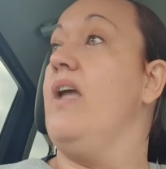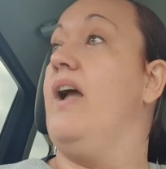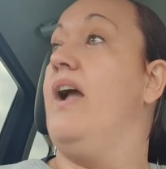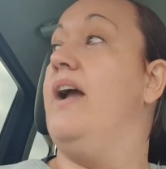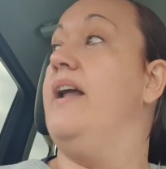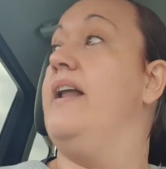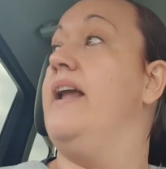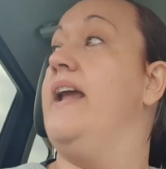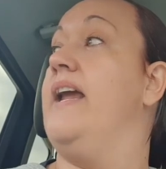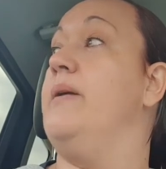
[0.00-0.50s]

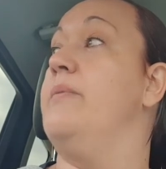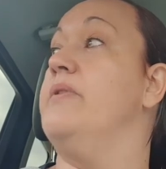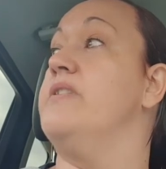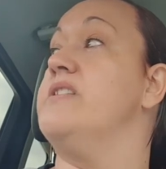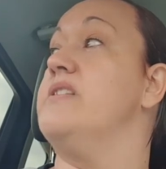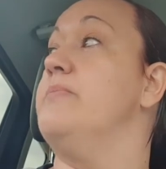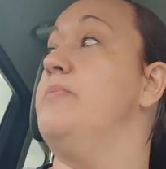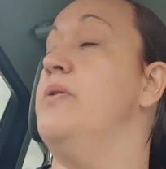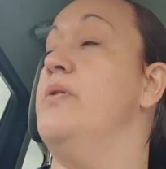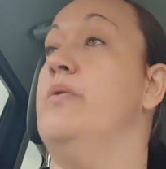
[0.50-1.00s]
and he would
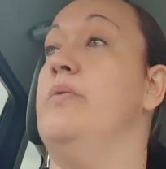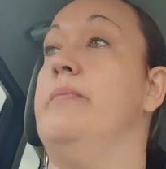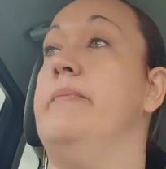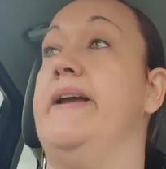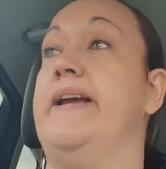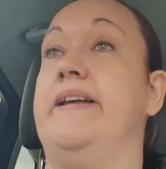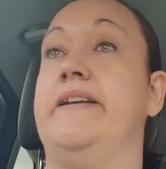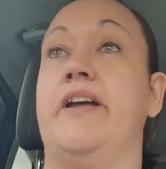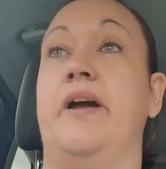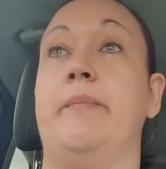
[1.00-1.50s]
support
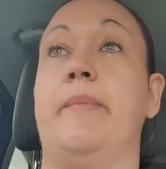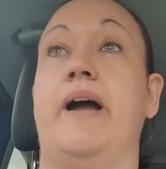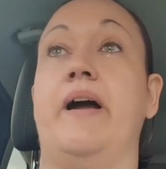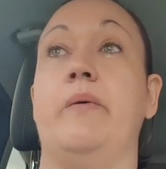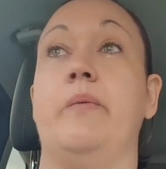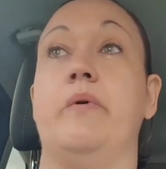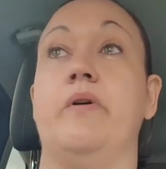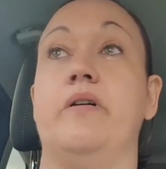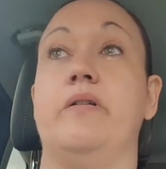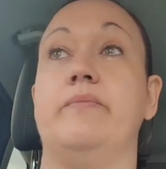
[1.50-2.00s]
me no
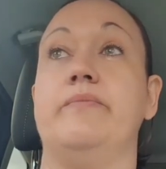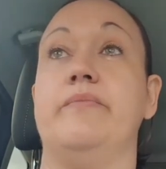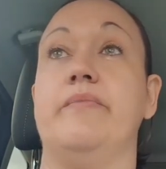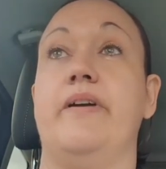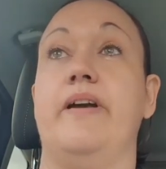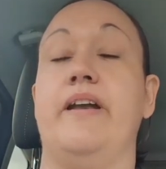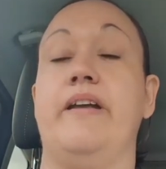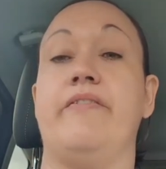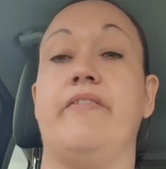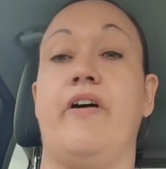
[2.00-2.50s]
matter what,
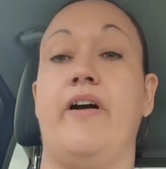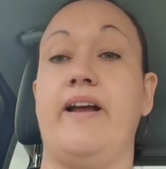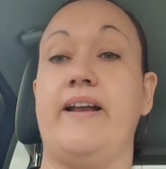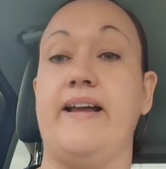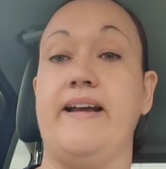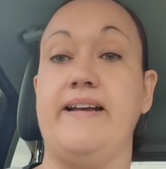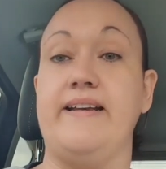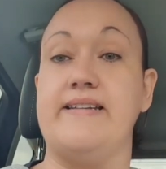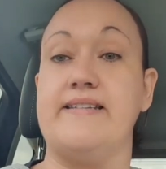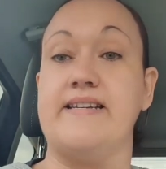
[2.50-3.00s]
and if I
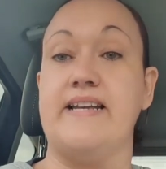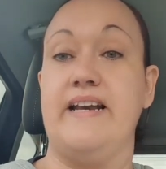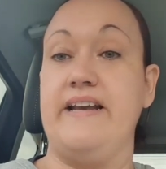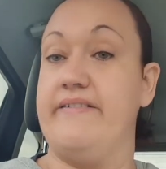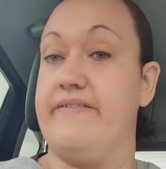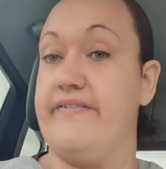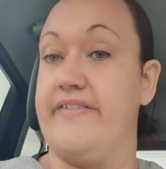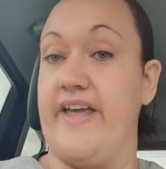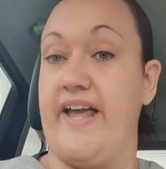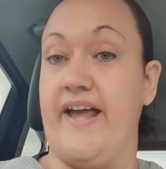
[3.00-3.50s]
needed to
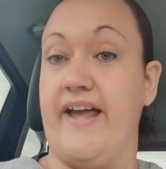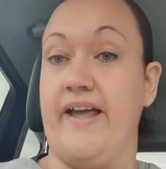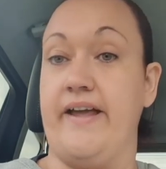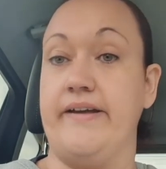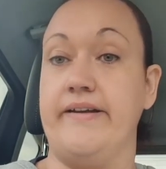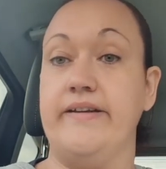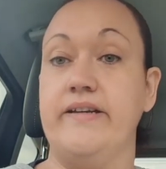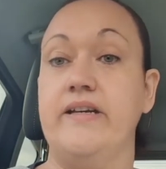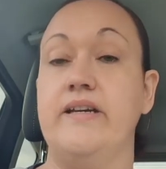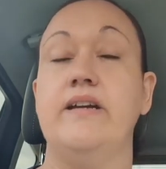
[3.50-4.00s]
live there